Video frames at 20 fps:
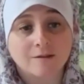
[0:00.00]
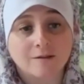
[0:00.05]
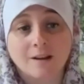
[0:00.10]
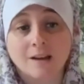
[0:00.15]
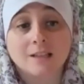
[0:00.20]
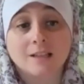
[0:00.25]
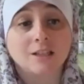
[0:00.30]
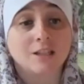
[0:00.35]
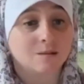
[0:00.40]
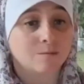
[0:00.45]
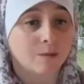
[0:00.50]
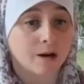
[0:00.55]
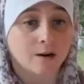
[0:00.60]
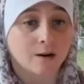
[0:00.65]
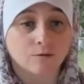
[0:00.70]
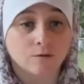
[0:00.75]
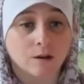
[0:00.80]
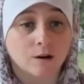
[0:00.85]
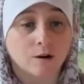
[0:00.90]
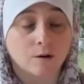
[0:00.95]
and she's
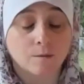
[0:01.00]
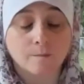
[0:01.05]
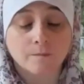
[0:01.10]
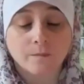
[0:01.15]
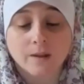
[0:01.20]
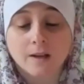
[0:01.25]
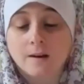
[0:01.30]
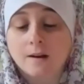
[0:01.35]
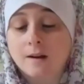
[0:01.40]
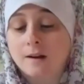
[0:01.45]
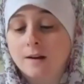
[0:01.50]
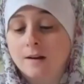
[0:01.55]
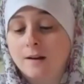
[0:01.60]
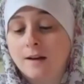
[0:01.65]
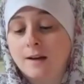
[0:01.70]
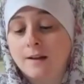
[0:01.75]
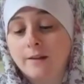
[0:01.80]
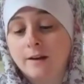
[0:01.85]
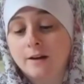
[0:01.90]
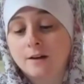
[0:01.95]
bowed low.
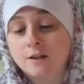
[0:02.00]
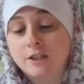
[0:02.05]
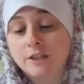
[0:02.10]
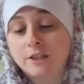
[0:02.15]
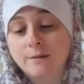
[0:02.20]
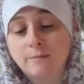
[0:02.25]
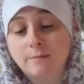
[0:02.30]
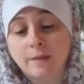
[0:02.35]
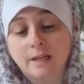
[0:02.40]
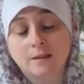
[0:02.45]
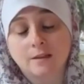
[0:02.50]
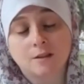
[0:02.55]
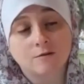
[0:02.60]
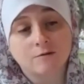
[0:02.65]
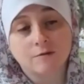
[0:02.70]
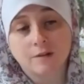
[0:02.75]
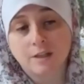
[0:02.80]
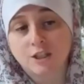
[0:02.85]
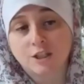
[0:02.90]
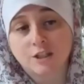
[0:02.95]
And there she meets
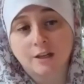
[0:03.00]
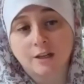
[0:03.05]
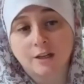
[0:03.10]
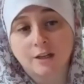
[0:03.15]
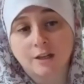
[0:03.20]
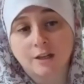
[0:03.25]
Ereshkigal,